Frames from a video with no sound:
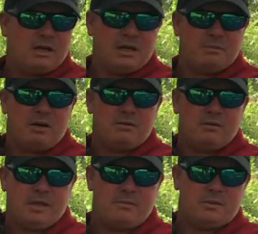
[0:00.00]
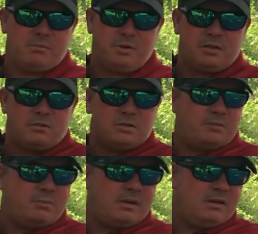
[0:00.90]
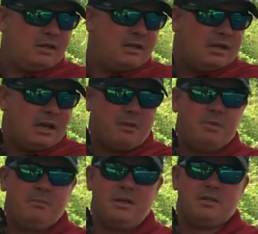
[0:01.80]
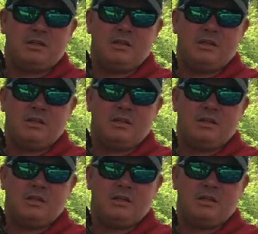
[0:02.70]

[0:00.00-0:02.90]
I'm the owner of Davidson Pressure Washer Painting. I can be reached at